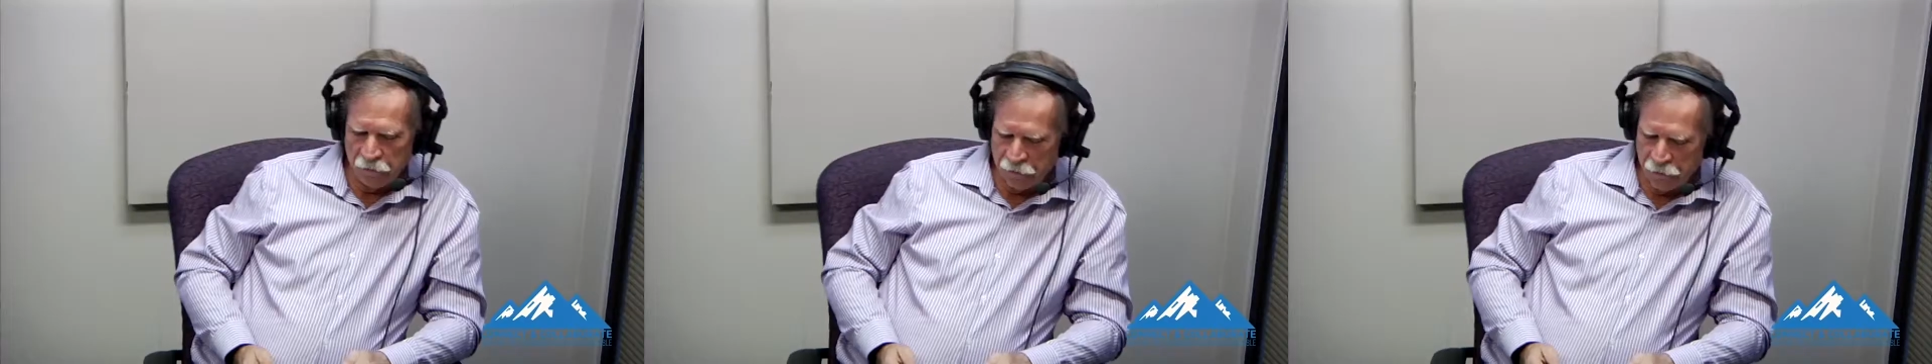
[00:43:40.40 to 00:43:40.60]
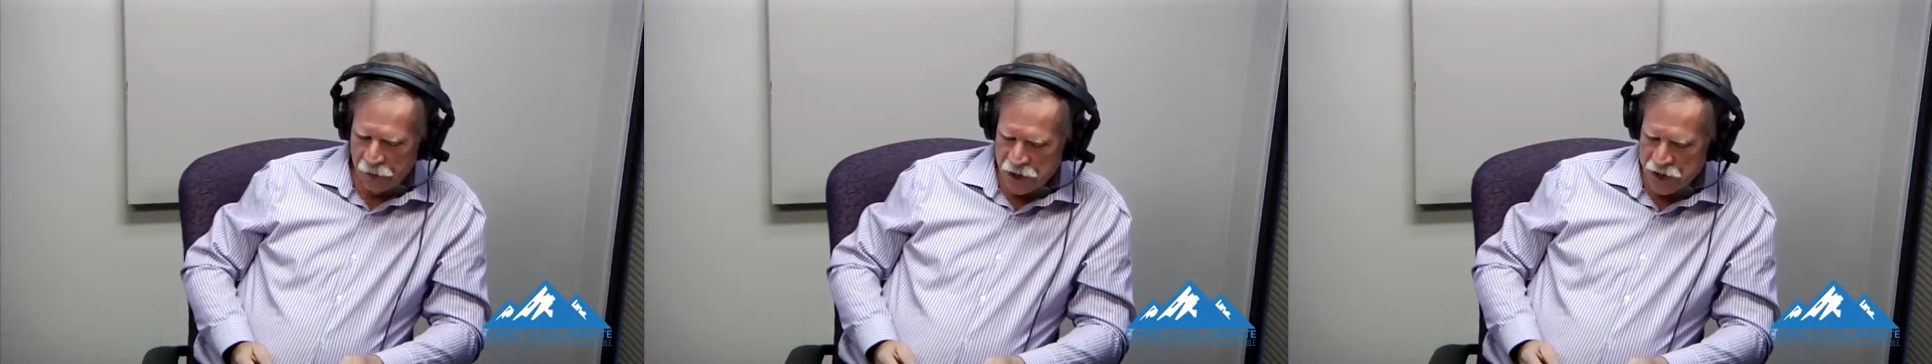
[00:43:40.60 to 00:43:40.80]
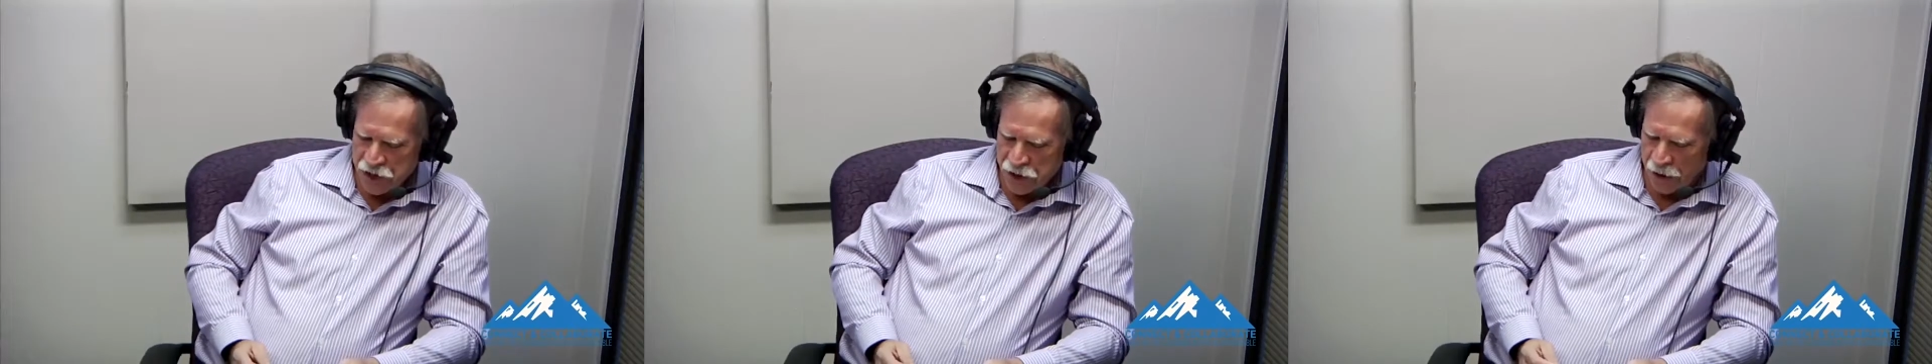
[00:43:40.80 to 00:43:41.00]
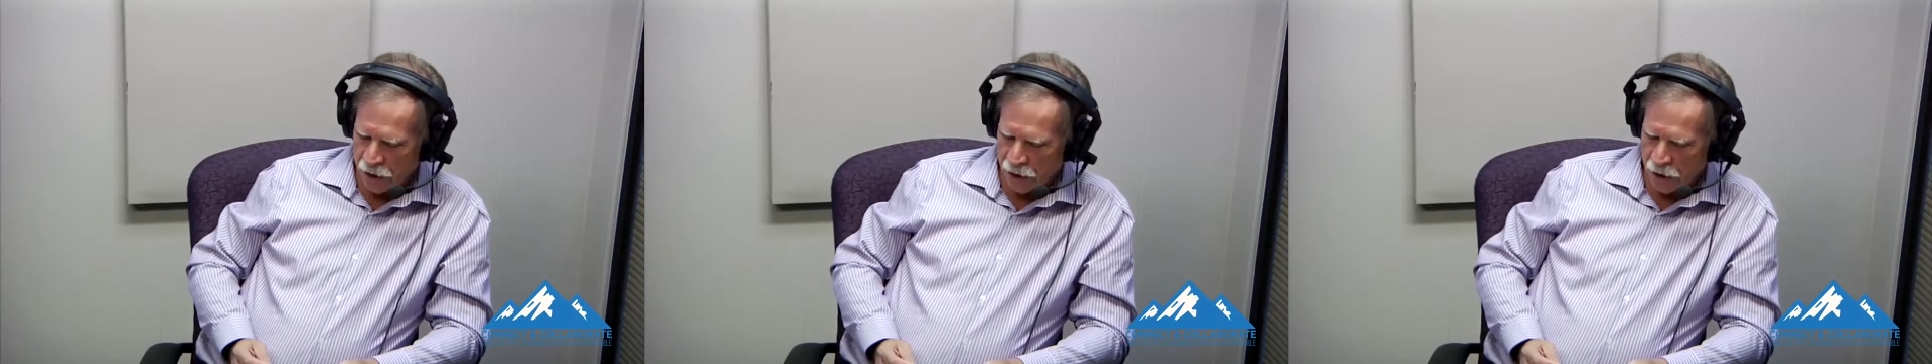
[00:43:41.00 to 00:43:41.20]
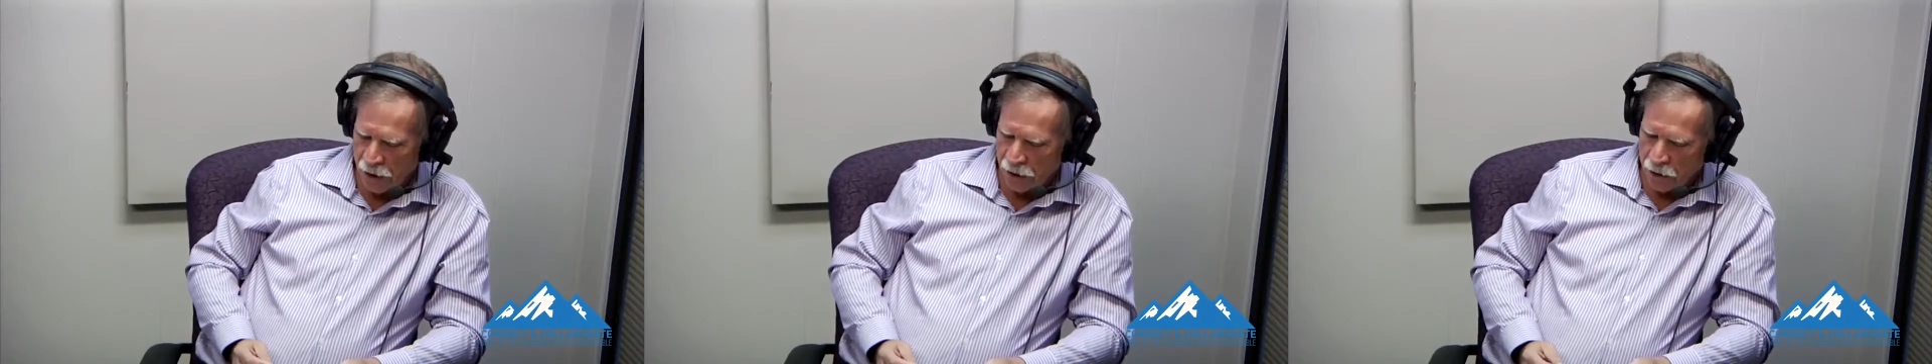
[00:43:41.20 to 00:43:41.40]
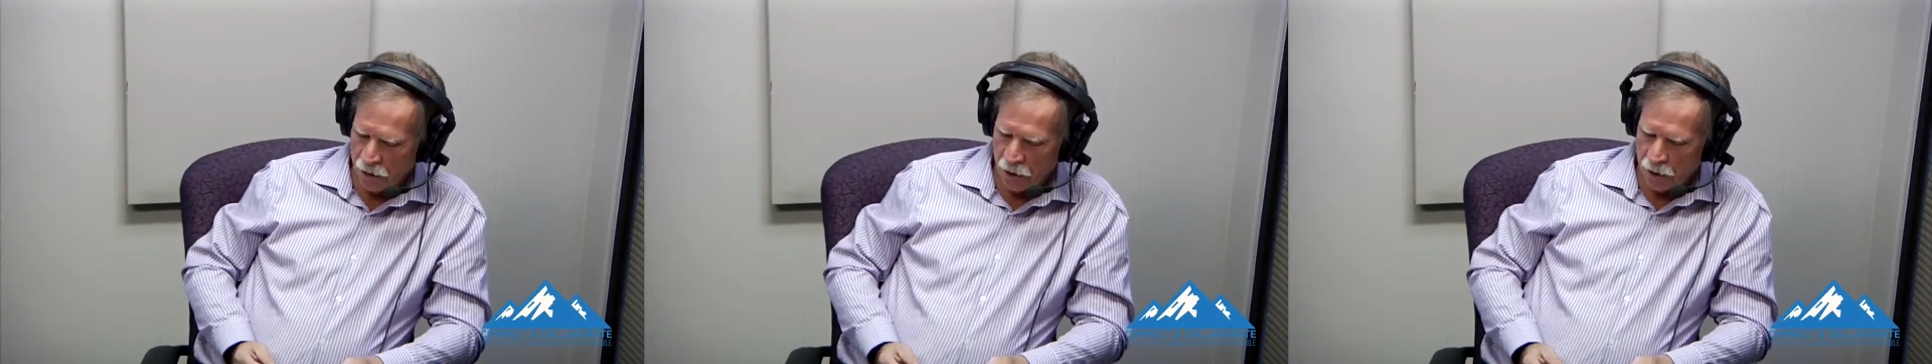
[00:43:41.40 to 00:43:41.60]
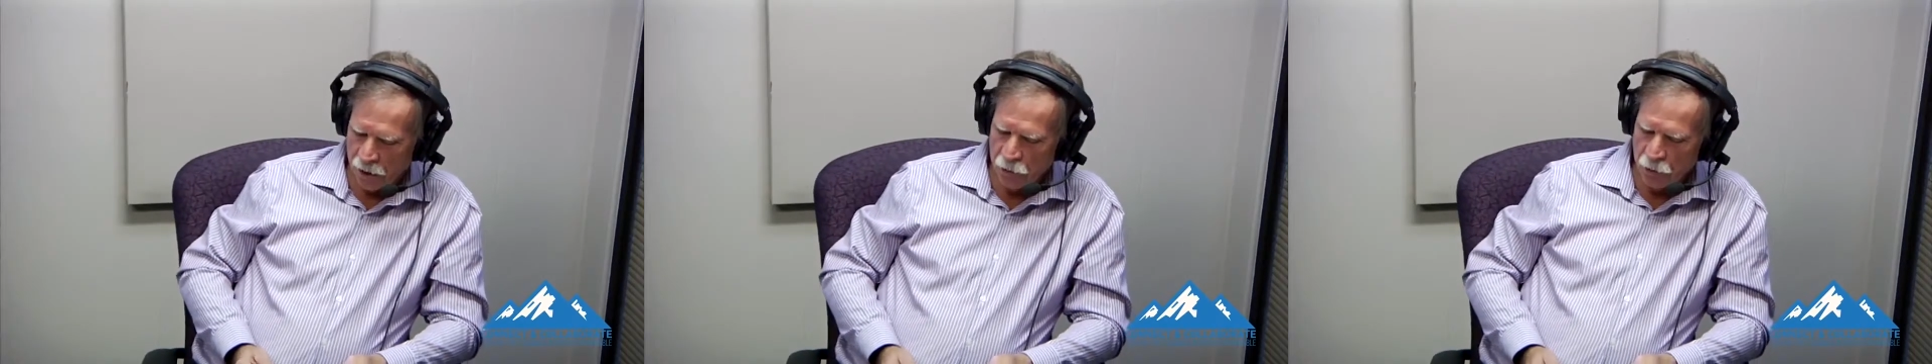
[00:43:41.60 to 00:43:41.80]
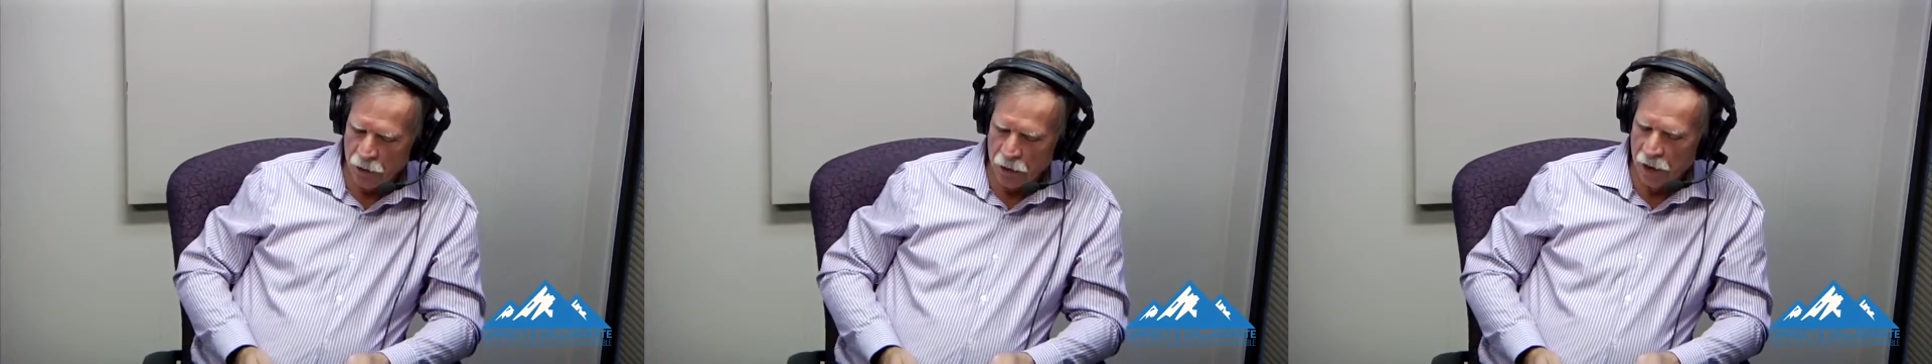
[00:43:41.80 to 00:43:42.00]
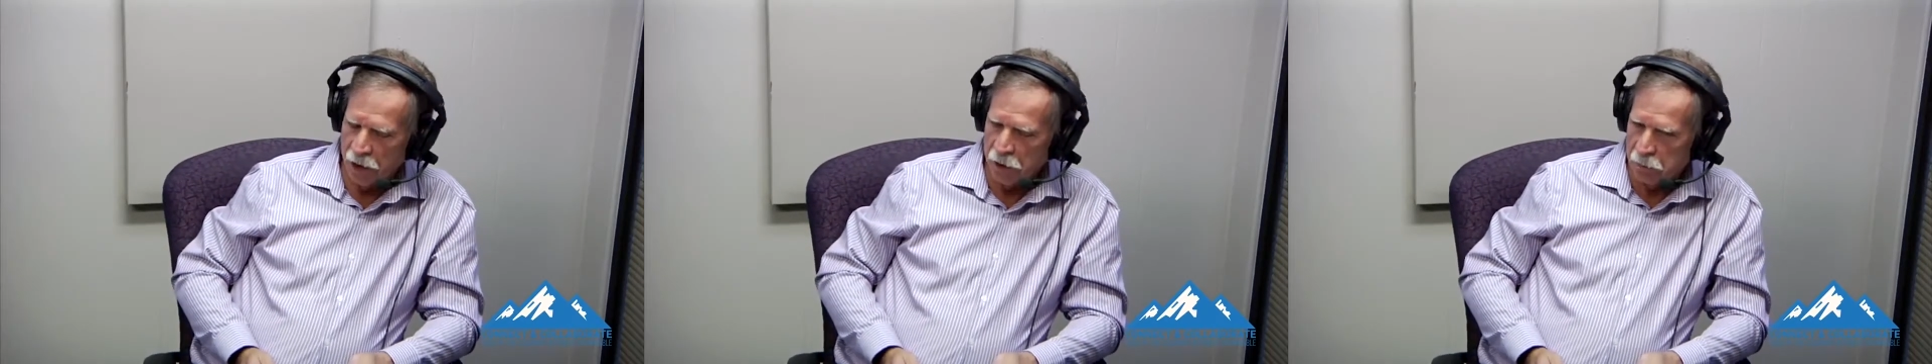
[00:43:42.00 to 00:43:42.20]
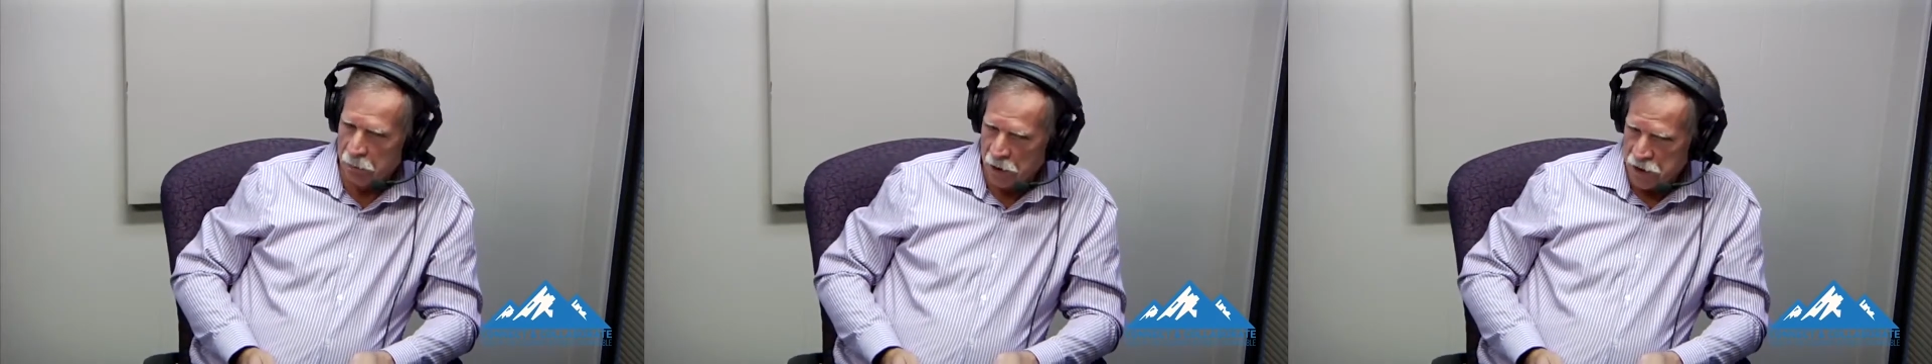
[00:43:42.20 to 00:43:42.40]
first thing I, I
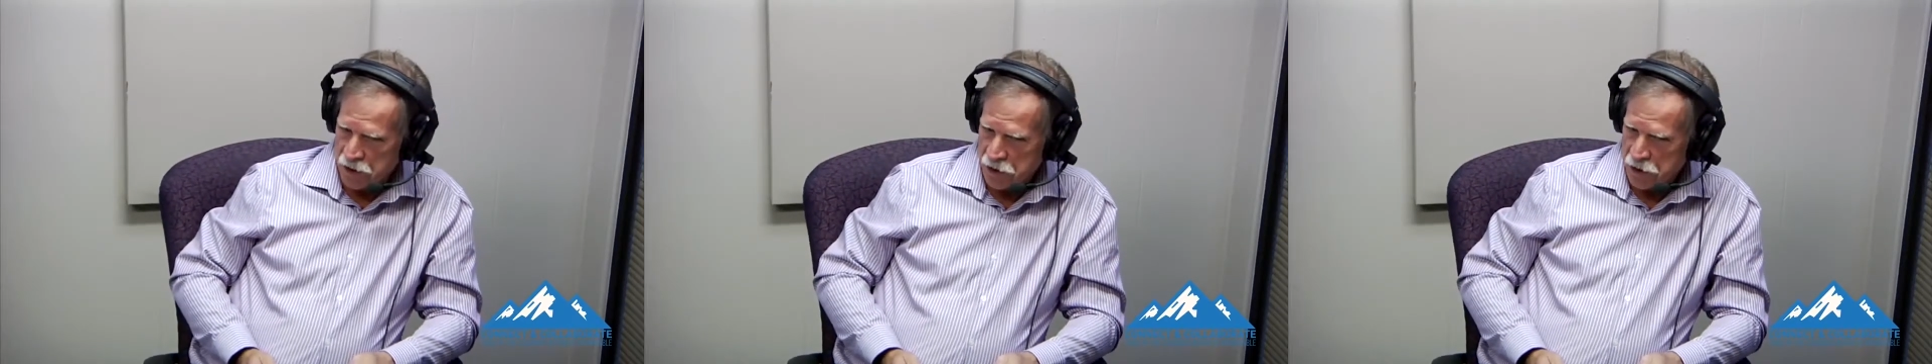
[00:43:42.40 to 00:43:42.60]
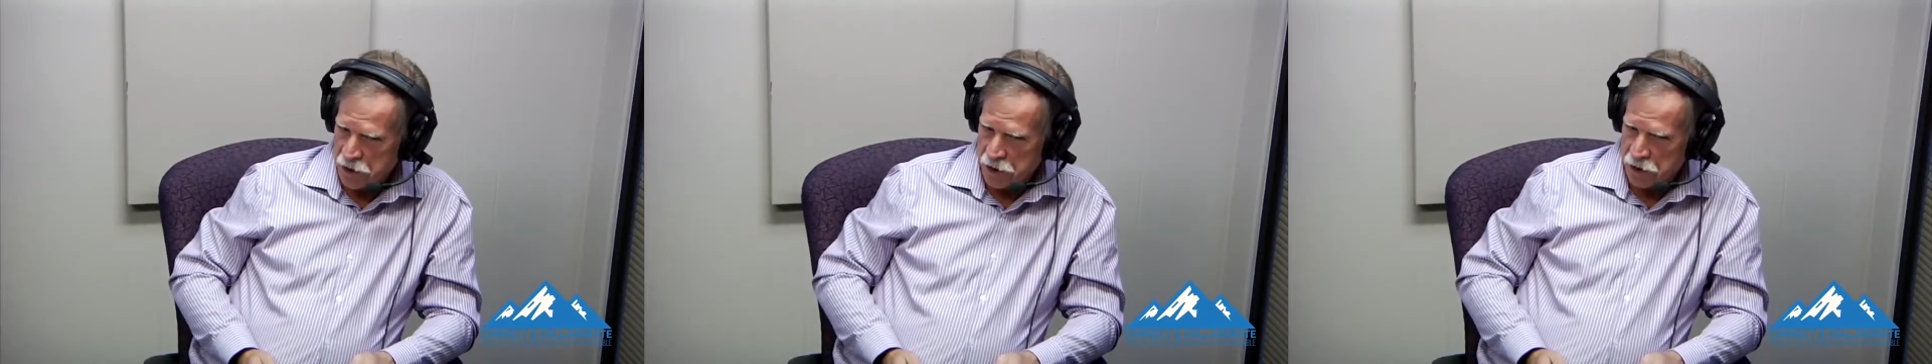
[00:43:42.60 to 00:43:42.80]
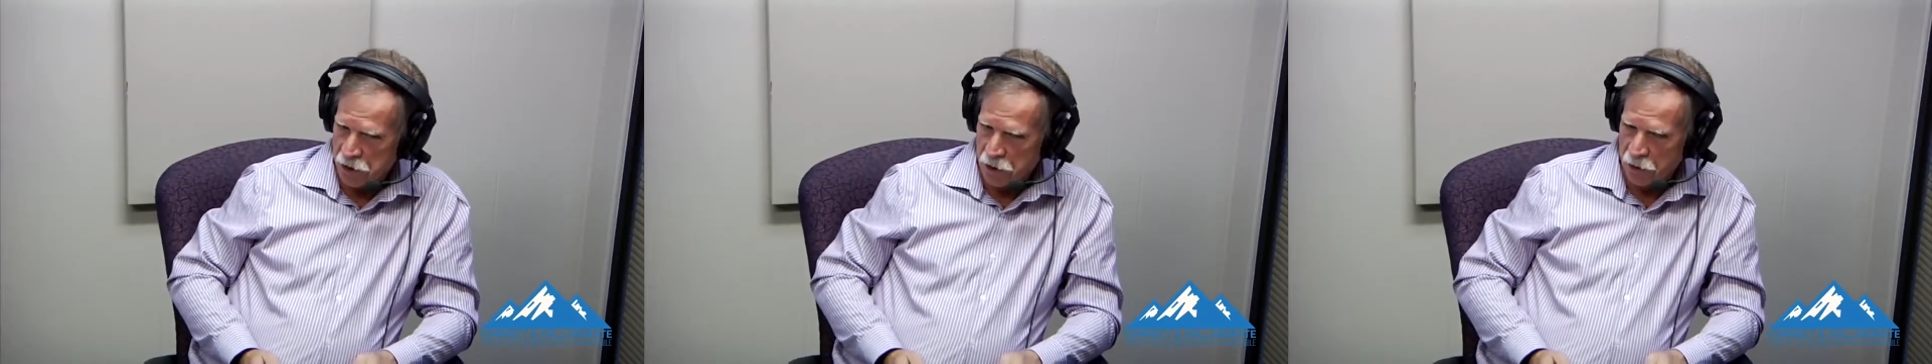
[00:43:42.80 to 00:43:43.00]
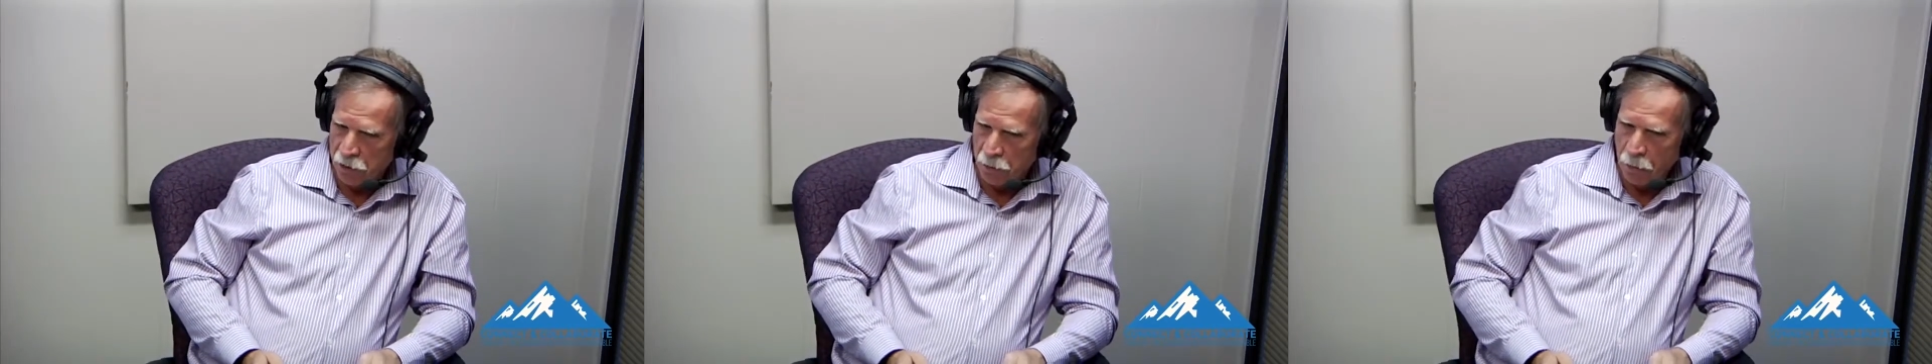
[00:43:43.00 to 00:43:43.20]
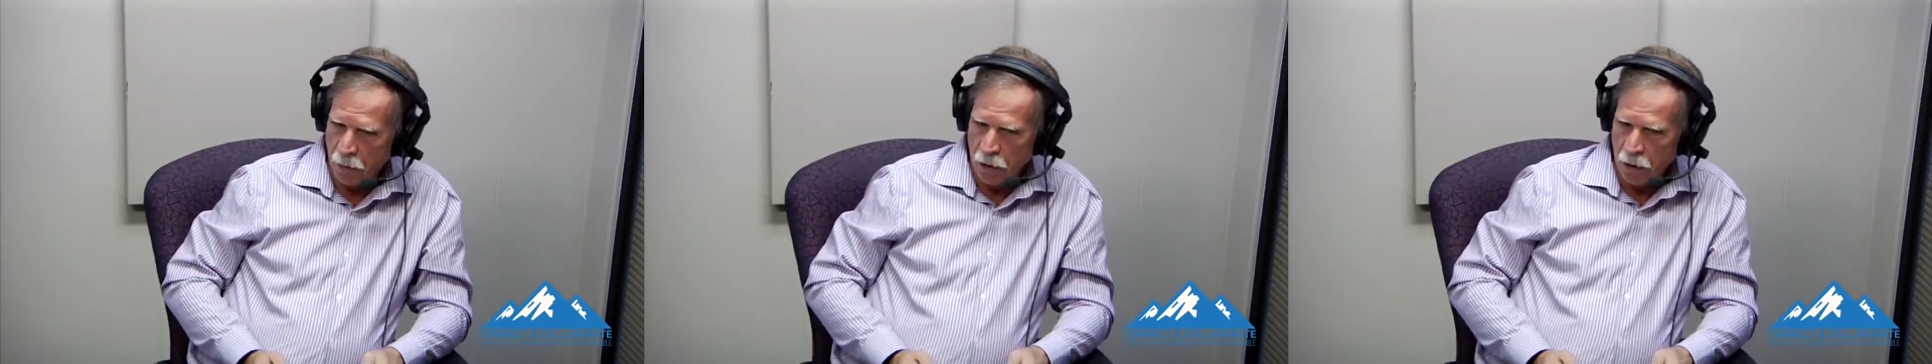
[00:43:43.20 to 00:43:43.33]
relate business to